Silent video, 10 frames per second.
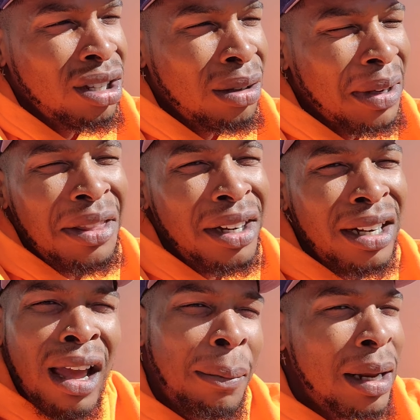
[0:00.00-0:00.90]
But other than
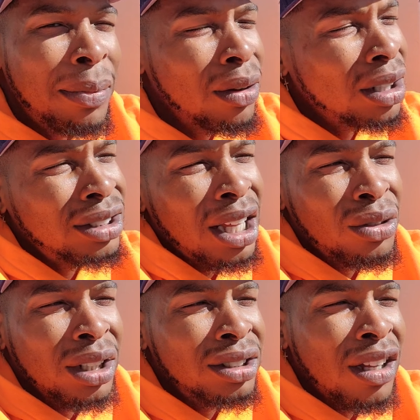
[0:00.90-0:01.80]
that, people aren't telling
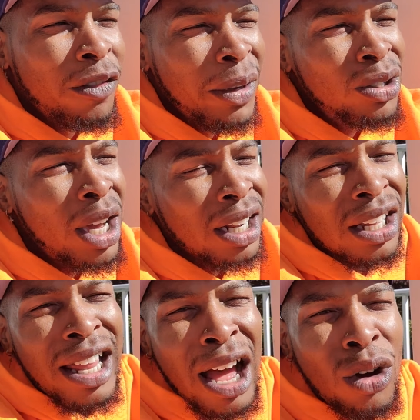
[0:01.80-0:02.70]
you this stuff, man. You got a
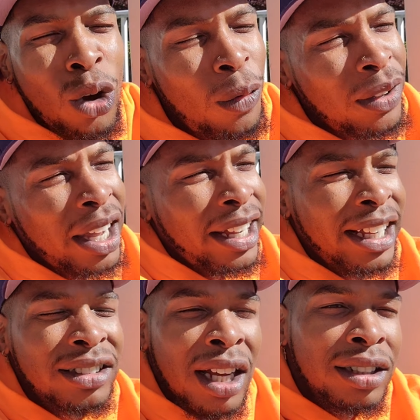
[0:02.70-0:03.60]
clown goofy like
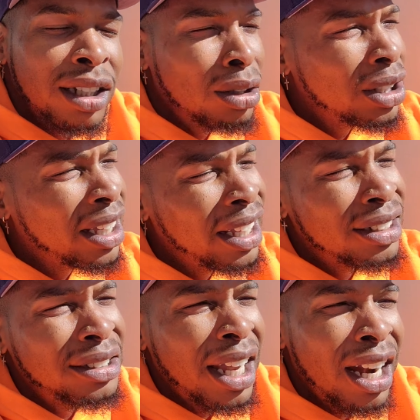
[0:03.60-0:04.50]
Anton Daniels. I can't
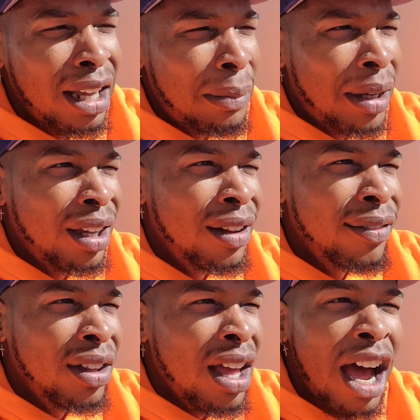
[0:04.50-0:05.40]
stand him, man.
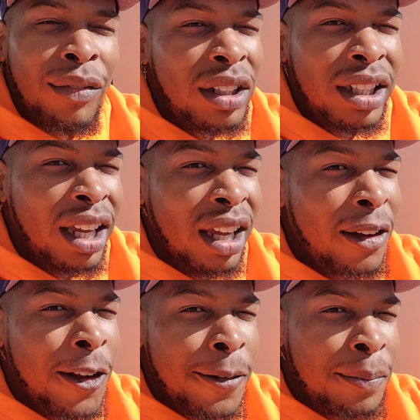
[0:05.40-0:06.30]
I really can't.
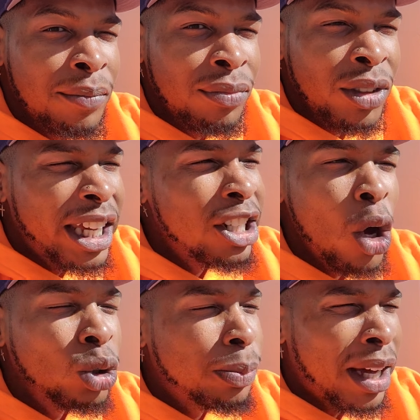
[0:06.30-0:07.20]
He
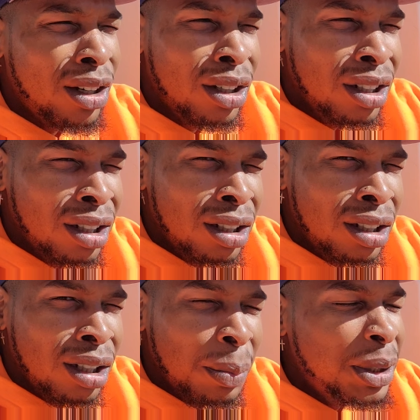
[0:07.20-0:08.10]
knows better.
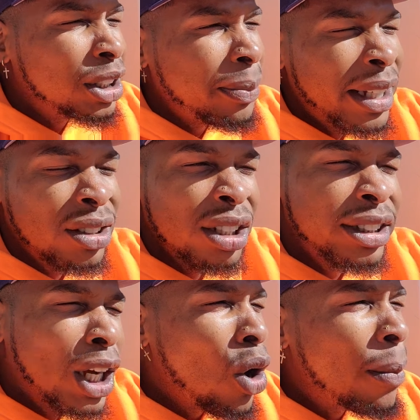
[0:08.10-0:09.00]
But this man's going to
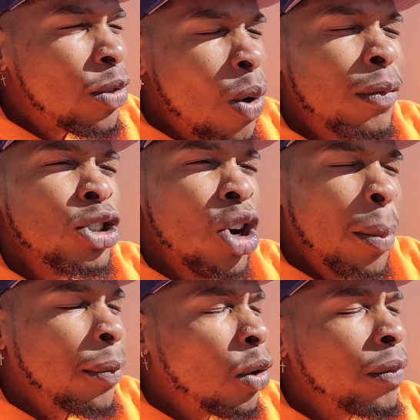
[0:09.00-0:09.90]
say, oh, I'm voting for
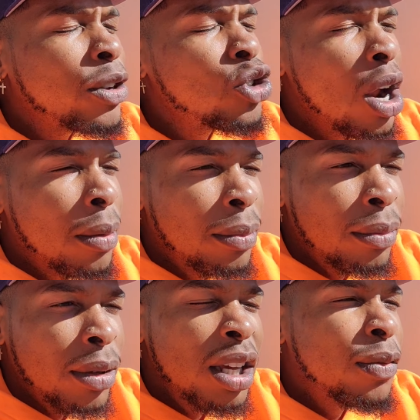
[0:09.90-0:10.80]
Trump. I'm voting for Trump.
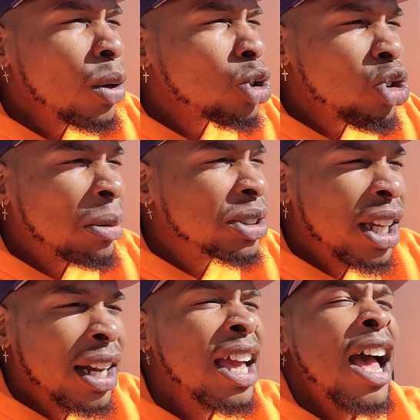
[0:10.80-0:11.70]
Even though Trump
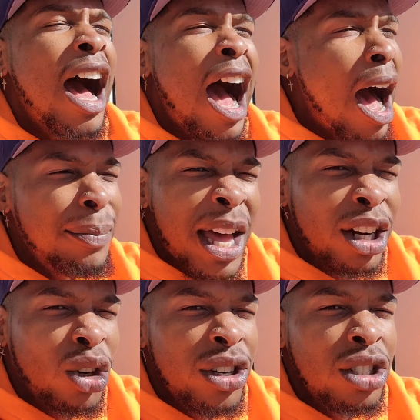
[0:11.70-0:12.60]
said, I'm not a
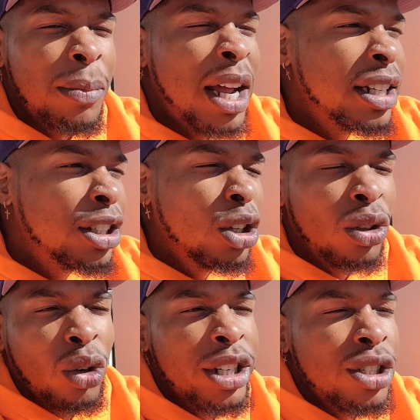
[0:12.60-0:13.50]
Christian, but I need the
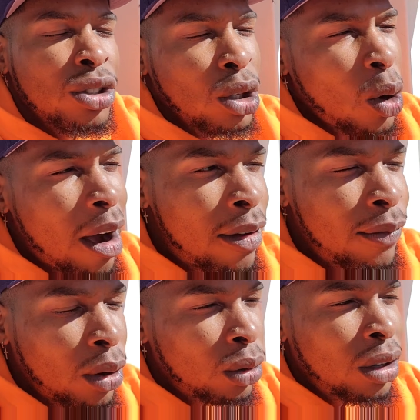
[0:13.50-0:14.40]
Christians to go out and
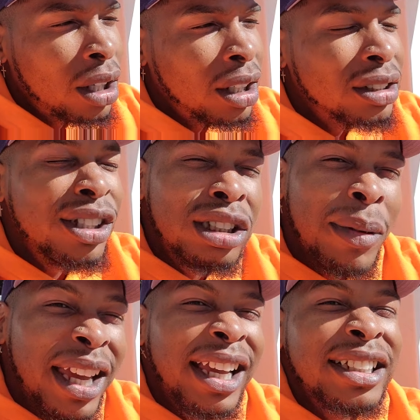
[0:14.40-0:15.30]
vote. This
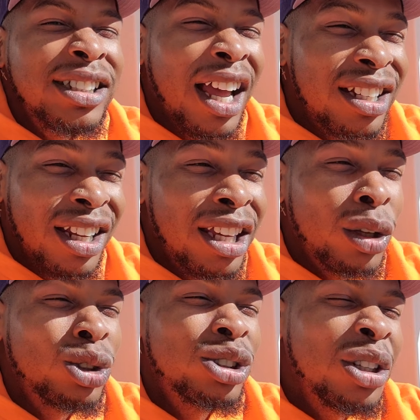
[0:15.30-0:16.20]
man, Anton
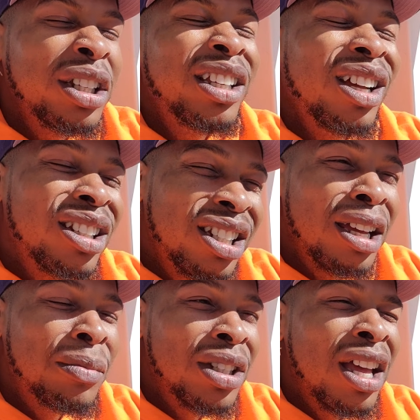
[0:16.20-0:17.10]
Daniels, literally
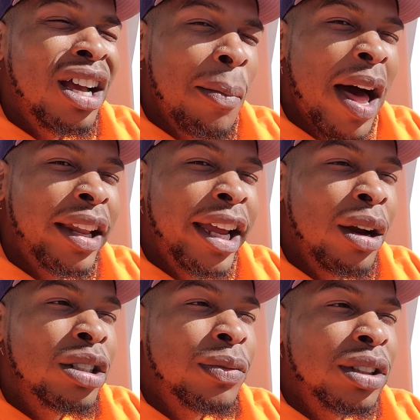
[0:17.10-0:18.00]
condemned Kamala
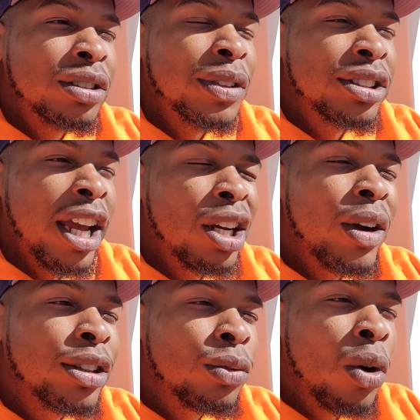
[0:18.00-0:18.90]
Harris for saying you're
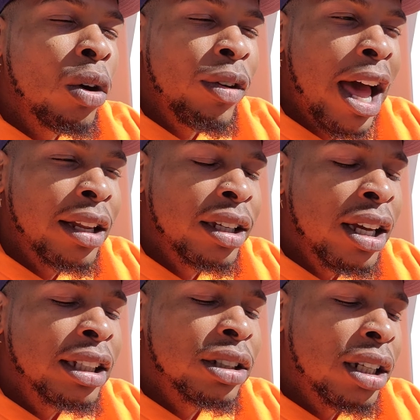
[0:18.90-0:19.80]
at the wrong rally
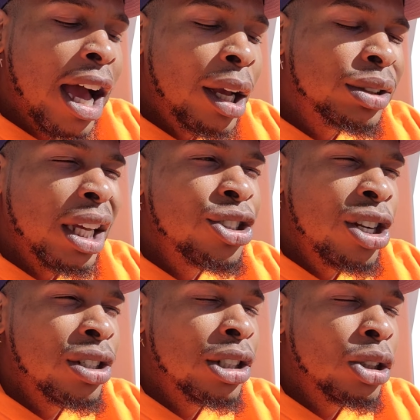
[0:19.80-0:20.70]
to the guy who said
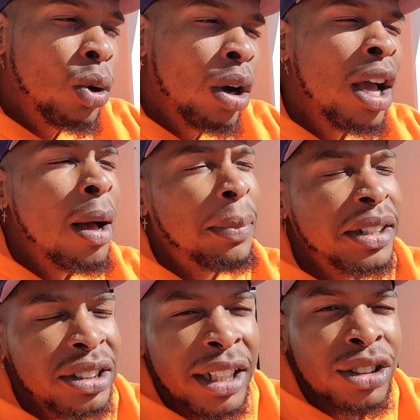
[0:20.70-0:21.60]
Jesus is Lord, but
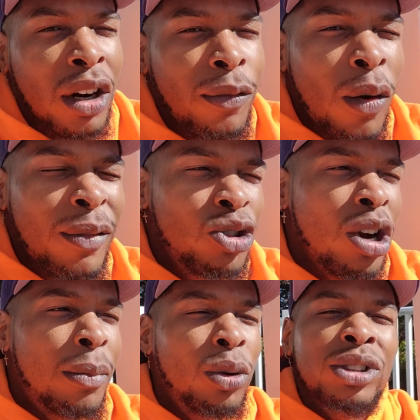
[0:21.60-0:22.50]
he said he's going to vote for
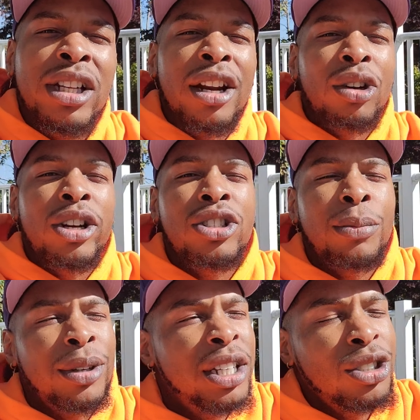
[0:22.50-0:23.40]
Trump, who is not a Christian,
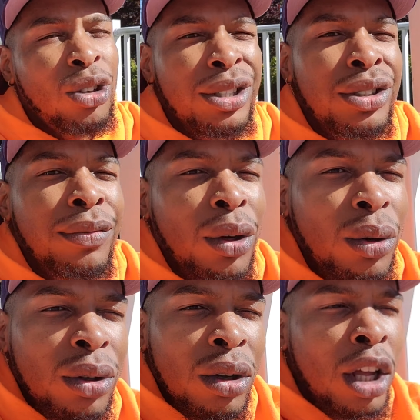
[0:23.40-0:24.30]
but needs a Christian vote.
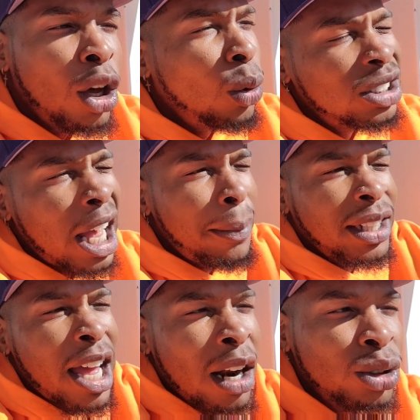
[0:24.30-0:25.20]
Who was at
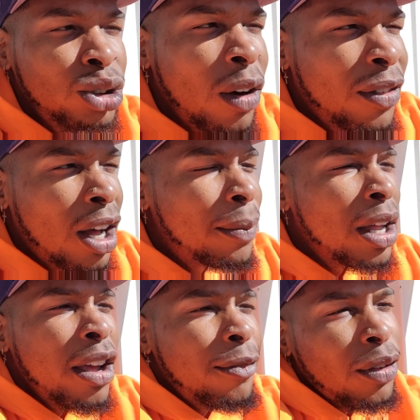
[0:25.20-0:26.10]
McDonald's serving up
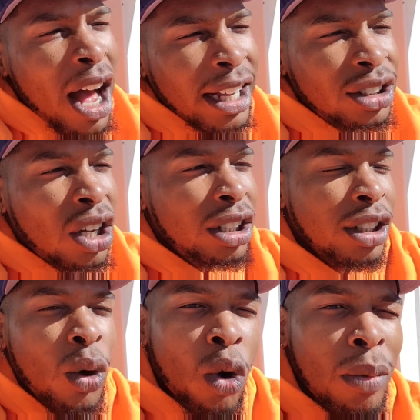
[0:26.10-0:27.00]
fries cooked
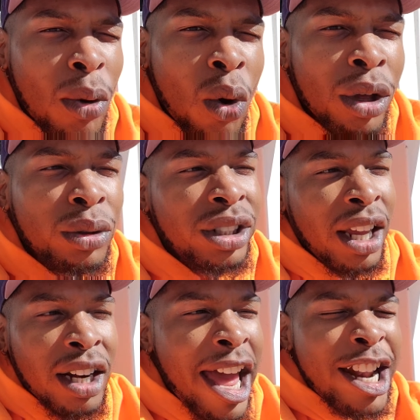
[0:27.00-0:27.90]
in horrible oils
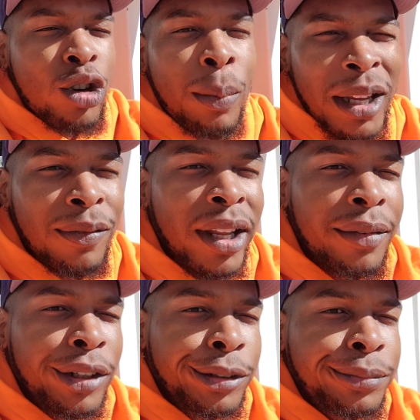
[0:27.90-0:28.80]
and a natural beef flavor.